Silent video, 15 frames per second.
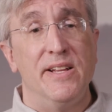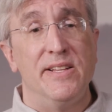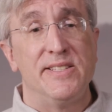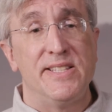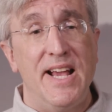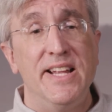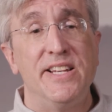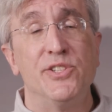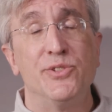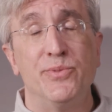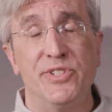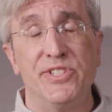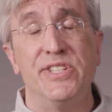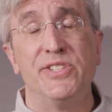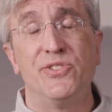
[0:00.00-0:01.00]
Scientists
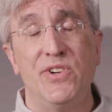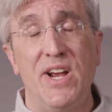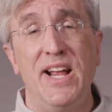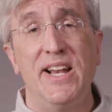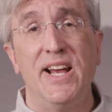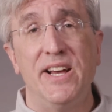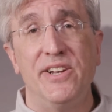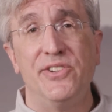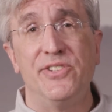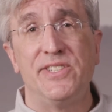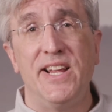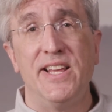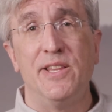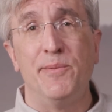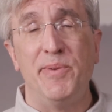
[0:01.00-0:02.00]
were just trying to
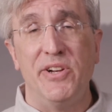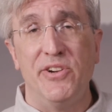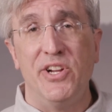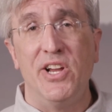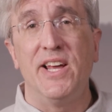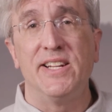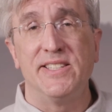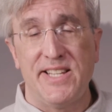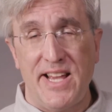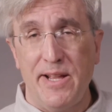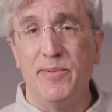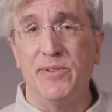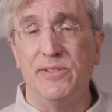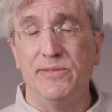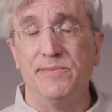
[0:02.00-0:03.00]
understand the periodic
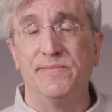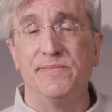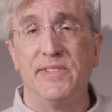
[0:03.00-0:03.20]
table.